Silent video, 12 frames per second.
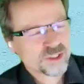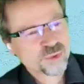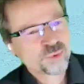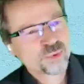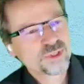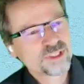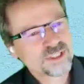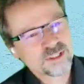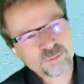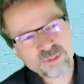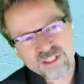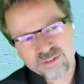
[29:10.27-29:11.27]
tools
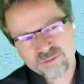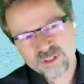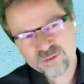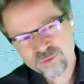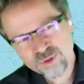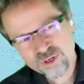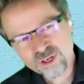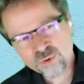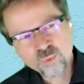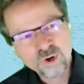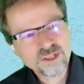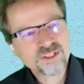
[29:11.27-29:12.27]
specific for
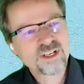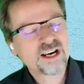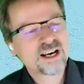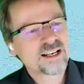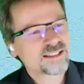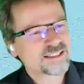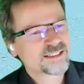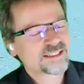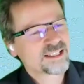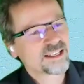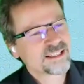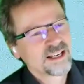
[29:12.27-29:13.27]
one task
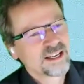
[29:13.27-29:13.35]
that